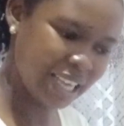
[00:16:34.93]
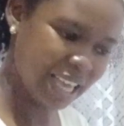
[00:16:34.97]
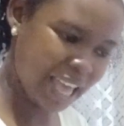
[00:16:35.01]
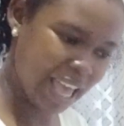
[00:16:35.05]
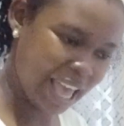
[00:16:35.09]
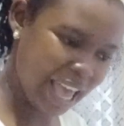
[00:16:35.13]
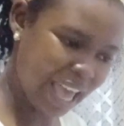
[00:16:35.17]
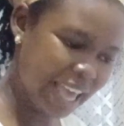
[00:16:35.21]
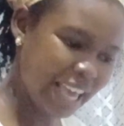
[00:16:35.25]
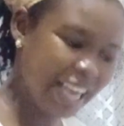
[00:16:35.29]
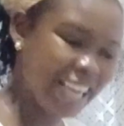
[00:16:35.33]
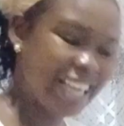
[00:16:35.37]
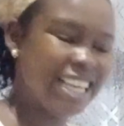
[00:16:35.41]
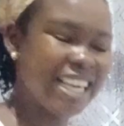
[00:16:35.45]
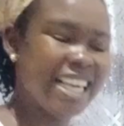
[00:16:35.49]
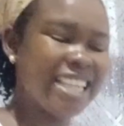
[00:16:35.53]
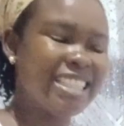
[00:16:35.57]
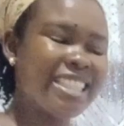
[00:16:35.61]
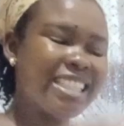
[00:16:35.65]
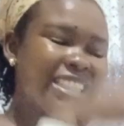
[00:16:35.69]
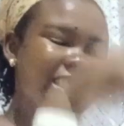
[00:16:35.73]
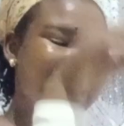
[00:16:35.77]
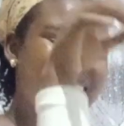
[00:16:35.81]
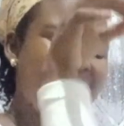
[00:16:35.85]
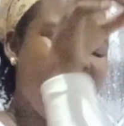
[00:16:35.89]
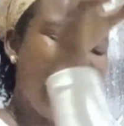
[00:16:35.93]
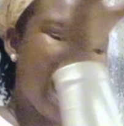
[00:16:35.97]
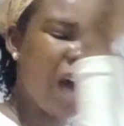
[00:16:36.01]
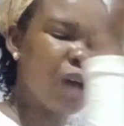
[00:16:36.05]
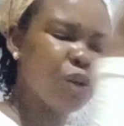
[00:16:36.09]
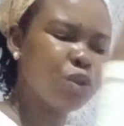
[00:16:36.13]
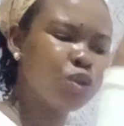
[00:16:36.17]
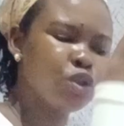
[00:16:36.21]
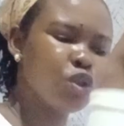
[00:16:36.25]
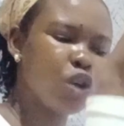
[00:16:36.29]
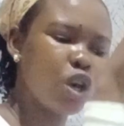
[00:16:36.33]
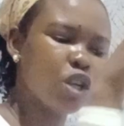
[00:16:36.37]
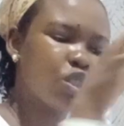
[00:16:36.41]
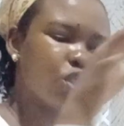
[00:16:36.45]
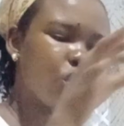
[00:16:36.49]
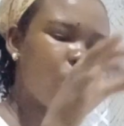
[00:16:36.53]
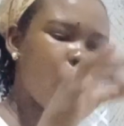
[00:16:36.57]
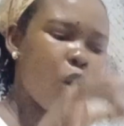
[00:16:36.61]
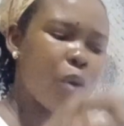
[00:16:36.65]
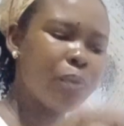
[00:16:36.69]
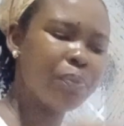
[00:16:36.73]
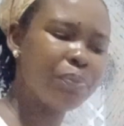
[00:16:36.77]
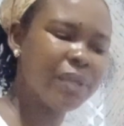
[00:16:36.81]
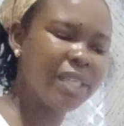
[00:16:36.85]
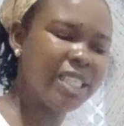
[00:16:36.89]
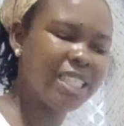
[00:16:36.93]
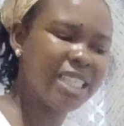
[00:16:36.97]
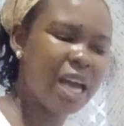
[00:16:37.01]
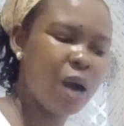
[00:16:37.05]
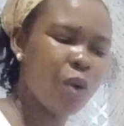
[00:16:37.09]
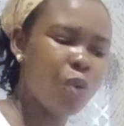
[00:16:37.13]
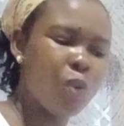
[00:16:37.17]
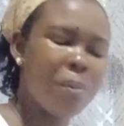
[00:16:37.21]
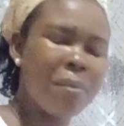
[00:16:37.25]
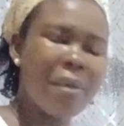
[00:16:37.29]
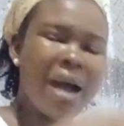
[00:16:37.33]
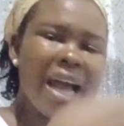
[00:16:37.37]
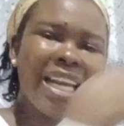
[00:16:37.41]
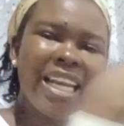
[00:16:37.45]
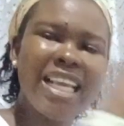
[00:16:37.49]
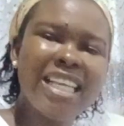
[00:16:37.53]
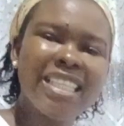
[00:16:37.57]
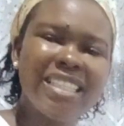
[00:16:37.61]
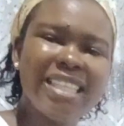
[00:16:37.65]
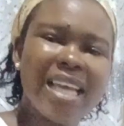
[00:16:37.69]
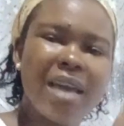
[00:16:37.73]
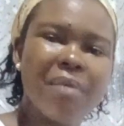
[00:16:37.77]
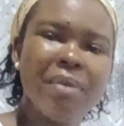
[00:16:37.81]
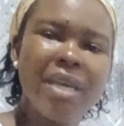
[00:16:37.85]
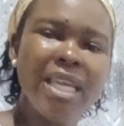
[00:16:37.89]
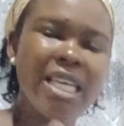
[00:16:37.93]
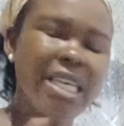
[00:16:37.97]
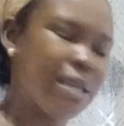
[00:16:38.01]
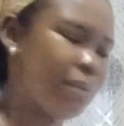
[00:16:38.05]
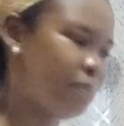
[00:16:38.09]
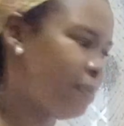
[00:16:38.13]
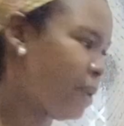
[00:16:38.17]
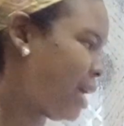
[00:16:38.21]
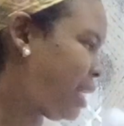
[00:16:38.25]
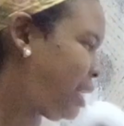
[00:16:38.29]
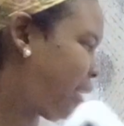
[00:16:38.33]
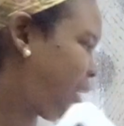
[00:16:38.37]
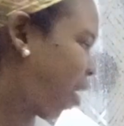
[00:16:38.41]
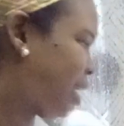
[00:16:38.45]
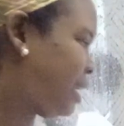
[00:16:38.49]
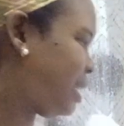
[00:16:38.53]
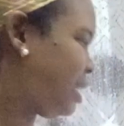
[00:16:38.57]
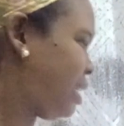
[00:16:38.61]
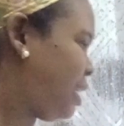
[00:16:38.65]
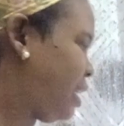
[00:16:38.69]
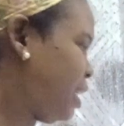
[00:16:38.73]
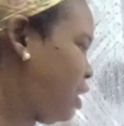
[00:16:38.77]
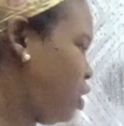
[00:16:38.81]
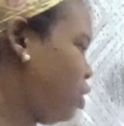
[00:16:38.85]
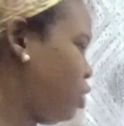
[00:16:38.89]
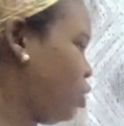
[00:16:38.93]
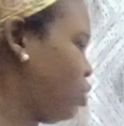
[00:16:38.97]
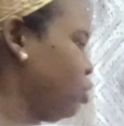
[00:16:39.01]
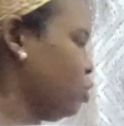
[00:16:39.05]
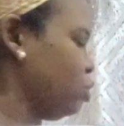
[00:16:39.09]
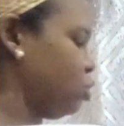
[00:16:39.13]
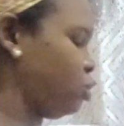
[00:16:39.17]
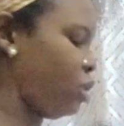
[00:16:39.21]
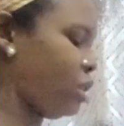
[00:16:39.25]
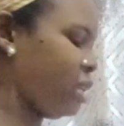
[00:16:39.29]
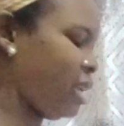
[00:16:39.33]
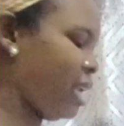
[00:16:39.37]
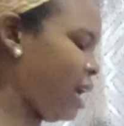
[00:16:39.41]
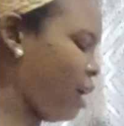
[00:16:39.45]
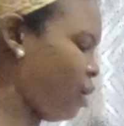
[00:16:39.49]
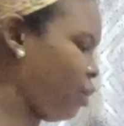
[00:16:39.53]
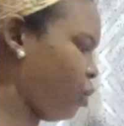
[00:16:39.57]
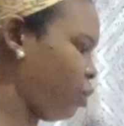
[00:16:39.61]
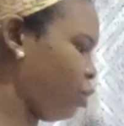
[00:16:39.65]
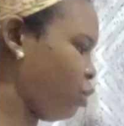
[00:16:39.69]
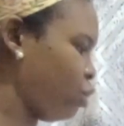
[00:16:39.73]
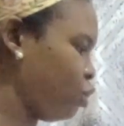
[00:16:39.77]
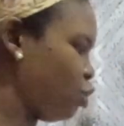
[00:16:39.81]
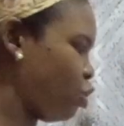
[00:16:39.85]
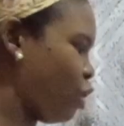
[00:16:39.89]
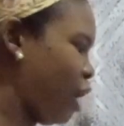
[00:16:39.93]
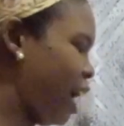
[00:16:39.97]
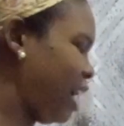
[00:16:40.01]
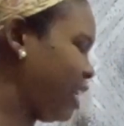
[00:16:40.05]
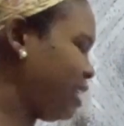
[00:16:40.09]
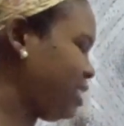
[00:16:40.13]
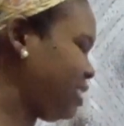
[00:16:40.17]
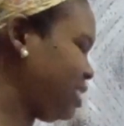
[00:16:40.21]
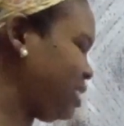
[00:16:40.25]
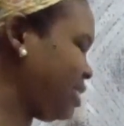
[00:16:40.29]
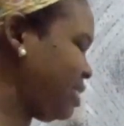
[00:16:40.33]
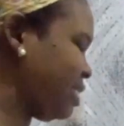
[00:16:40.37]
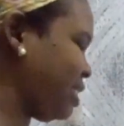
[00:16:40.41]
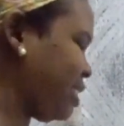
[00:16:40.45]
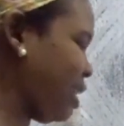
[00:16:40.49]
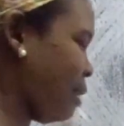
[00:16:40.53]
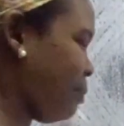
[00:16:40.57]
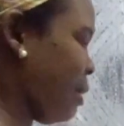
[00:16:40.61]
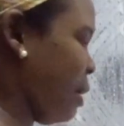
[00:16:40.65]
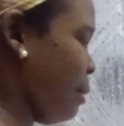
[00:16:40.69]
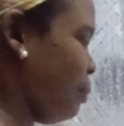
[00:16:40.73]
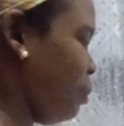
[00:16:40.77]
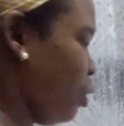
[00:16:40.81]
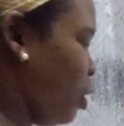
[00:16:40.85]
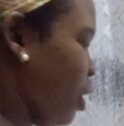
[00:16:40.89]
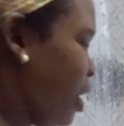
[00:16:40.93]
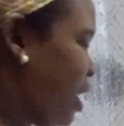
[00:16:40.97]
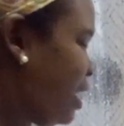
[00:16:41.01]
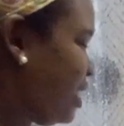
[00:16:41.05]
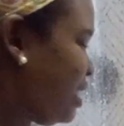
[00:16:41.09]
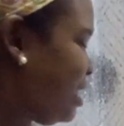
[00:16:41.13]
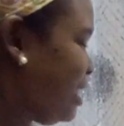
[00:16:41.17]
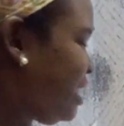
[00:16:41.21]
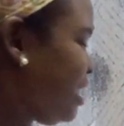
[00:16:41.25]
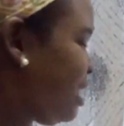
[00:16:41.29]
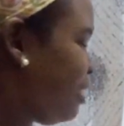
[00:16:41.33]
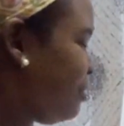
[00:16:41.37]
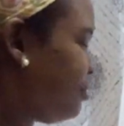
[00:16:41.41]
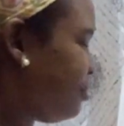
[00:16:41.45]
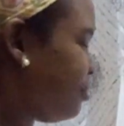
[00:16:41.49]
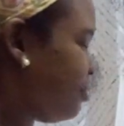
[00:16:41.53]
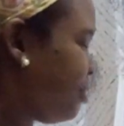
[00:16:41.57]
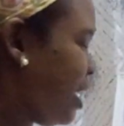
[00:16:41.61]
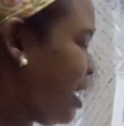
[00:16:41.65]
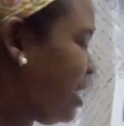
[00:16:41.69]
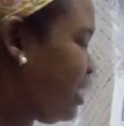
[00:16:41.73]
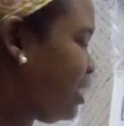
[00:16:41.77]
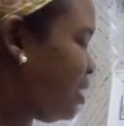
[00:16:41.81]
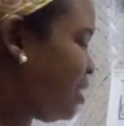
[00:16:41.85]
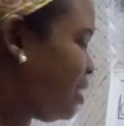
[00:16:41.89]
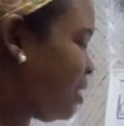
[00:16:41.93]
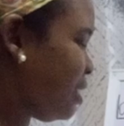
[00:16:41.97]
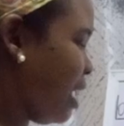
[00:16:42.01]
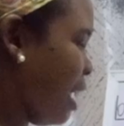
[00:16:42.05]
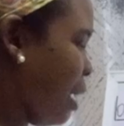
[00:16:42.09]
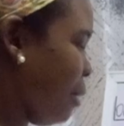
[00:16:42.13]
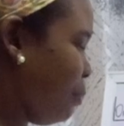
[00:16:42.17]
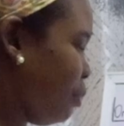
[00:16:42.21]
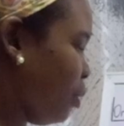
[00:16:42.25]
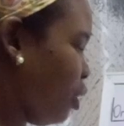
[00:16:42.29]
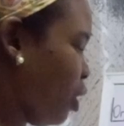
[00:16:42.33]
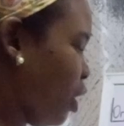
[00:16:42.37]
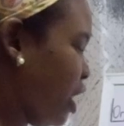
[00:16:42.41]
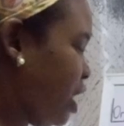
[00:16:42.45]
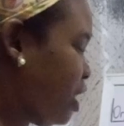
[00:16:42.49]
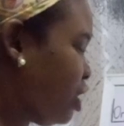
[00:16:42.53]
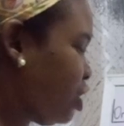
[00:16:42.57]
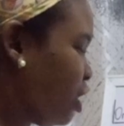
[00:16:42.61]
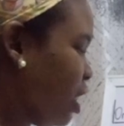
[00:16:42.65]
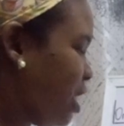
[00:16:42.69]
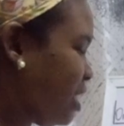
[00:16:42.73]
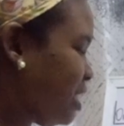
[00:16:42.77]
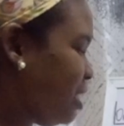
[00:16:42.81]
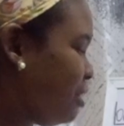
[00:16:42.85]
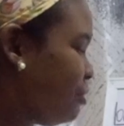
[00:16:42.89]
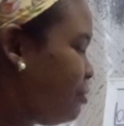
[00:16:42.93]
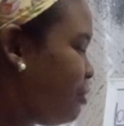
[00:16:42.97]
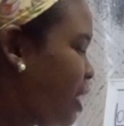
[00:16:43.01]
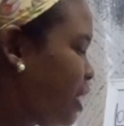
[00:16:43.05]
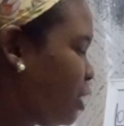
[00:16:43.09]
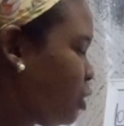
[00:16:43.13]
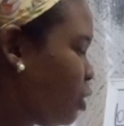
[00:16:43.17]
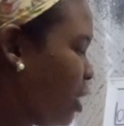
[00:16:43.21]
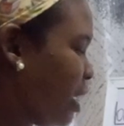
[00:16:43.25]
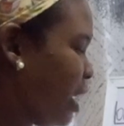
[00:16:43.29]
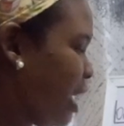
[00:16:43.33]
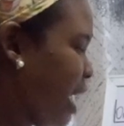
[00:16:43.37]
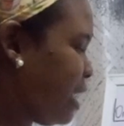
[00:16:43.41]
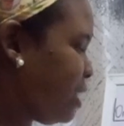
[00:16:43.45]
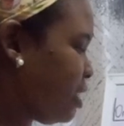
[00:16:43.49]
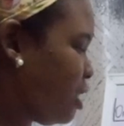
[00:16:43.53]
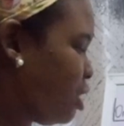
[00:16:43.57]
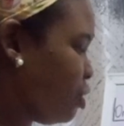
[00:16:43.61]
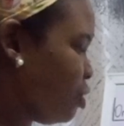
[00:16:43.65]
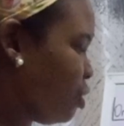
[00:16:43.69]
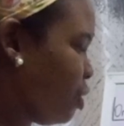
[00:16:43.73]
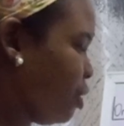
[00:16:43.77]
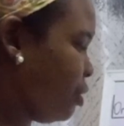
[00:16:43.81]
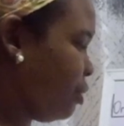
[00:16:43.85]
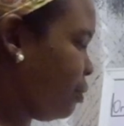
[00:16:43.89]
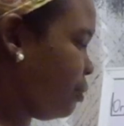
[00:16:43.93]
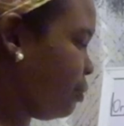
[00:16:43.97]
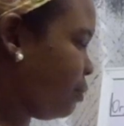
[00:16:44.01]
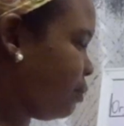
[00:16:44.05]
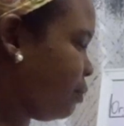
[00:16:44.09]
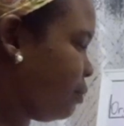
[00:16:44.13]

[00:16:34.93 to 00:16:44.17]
It is the outsourced company that will manage them independently. So now, this is same employee, different employee, different organization.